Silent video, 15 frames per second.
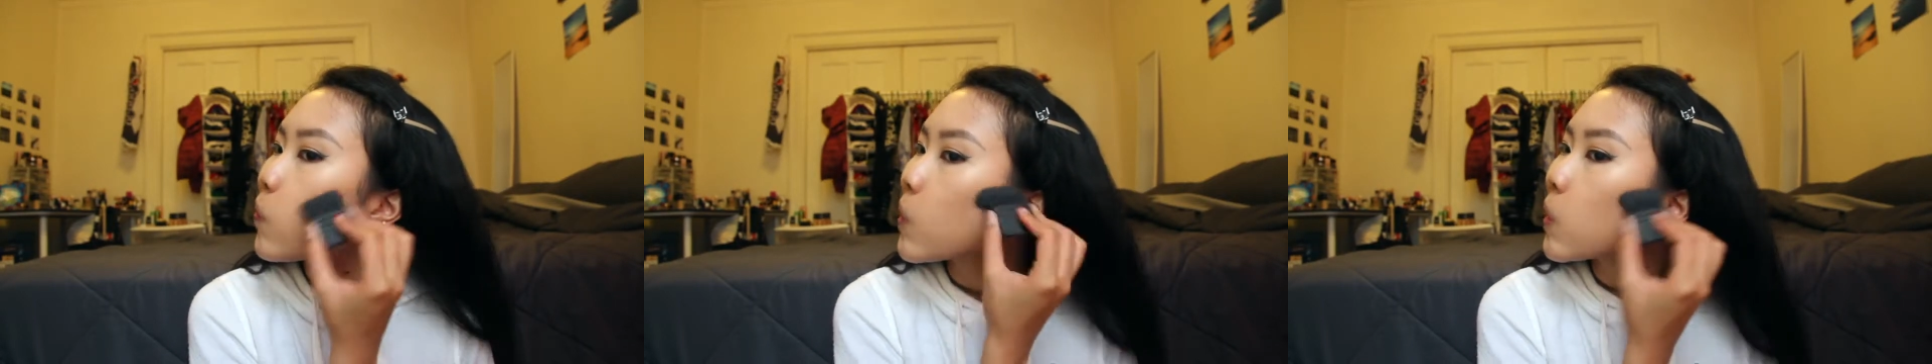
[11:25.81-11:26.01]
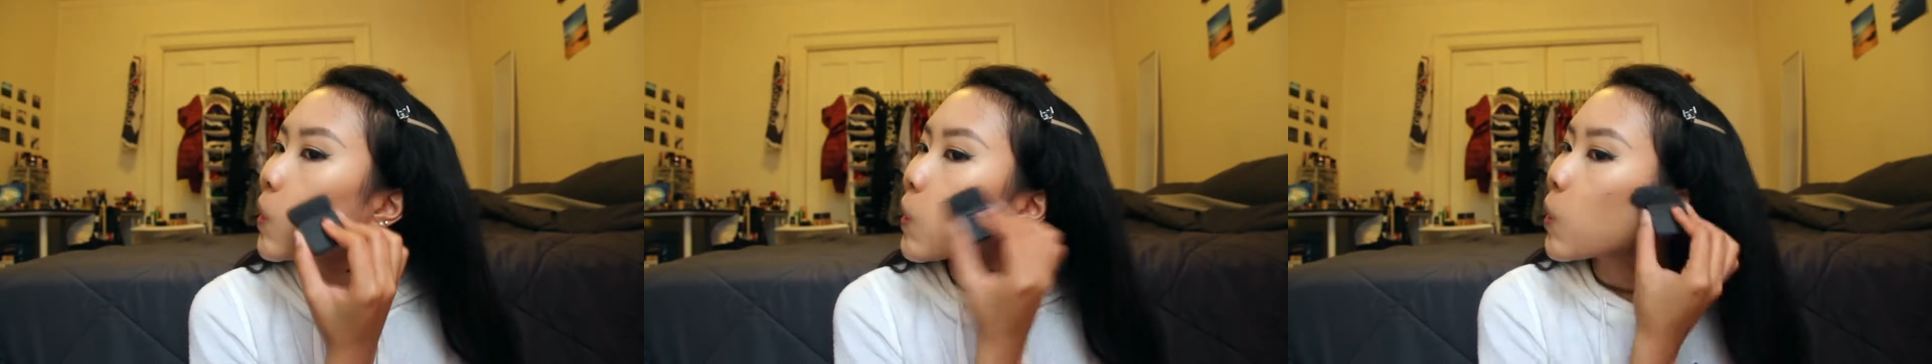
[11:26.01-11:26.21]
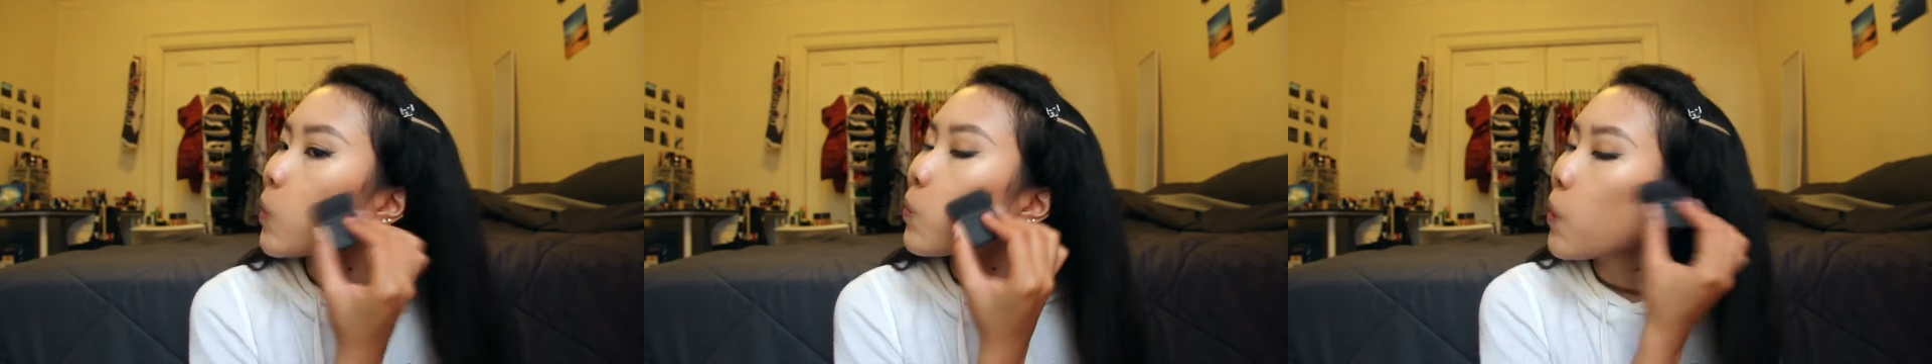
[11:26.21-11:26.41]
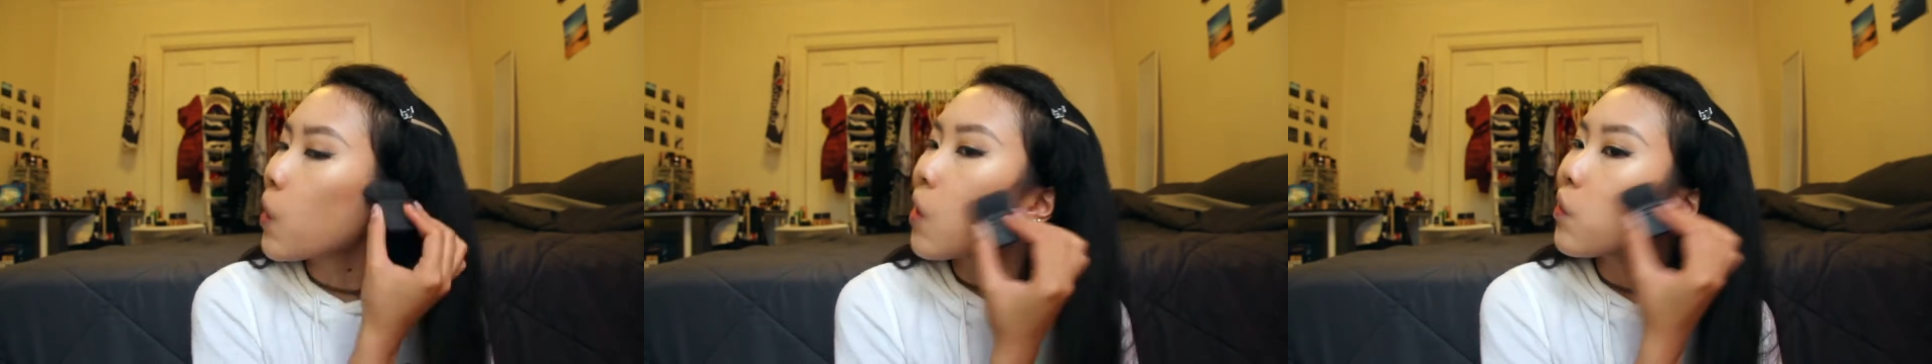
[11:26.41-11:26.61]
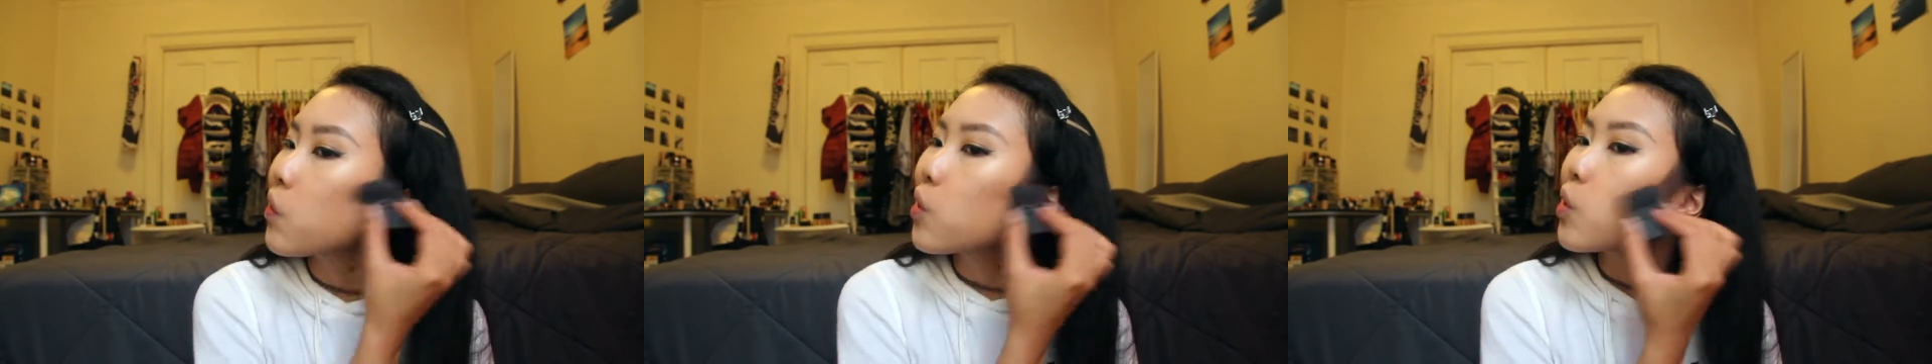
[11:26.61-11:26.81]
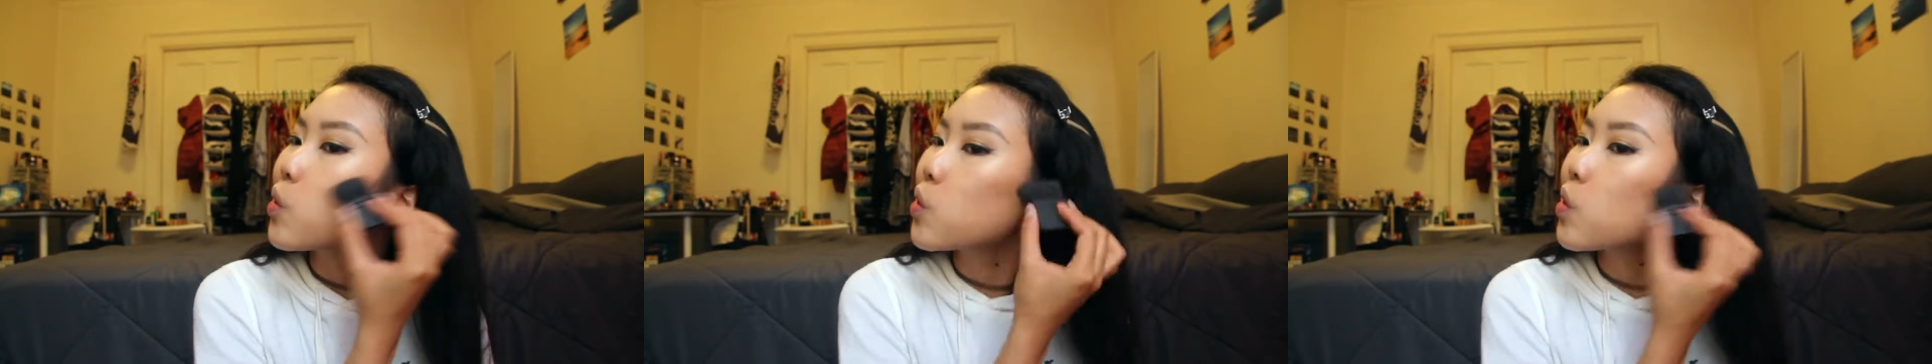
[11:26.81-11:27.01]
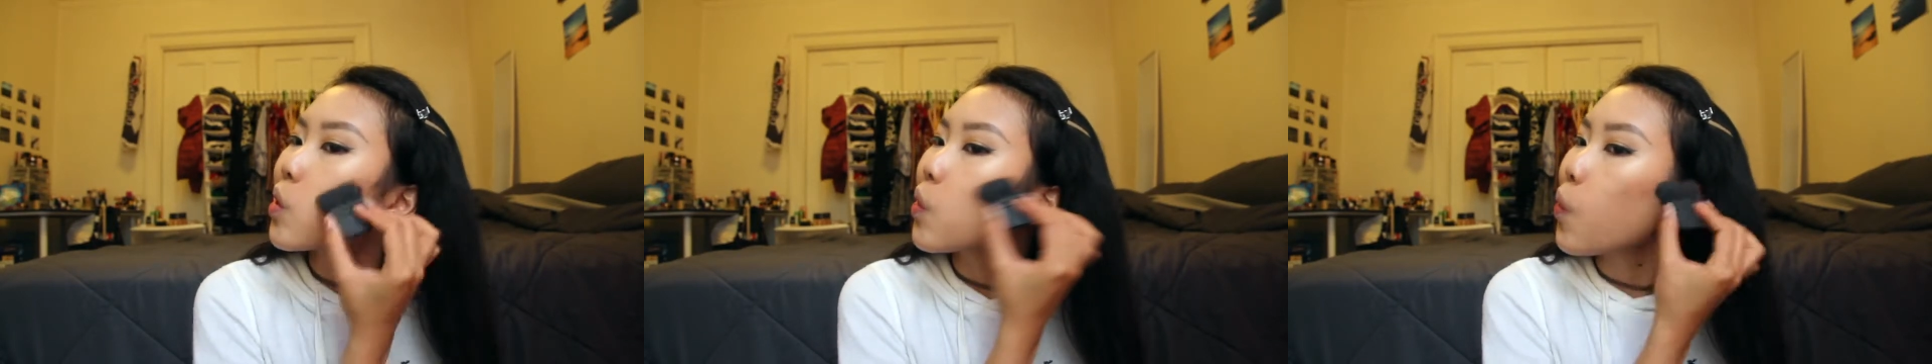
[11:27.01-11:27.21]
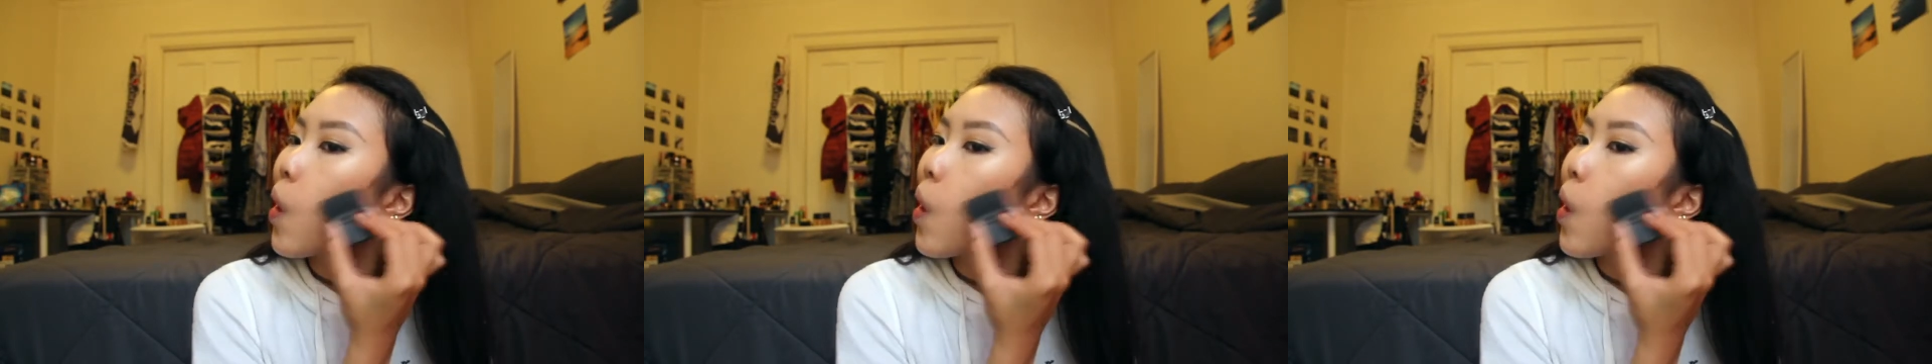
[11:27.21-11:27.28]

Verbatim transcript: A term I haven't used in a